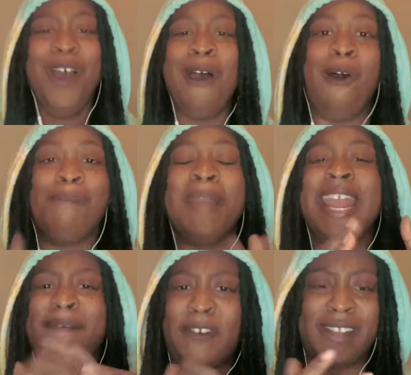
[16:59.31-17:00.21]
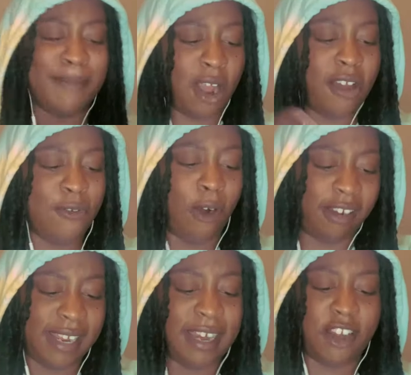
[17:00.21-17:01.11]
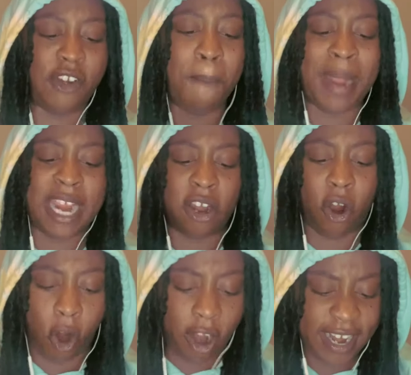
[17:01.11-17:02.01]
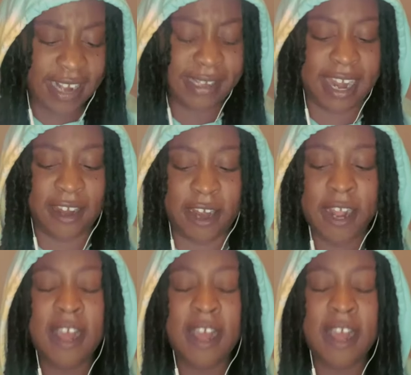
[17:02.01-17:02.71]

Or being, for some of y'all, you are sitting here, you're being an artist here.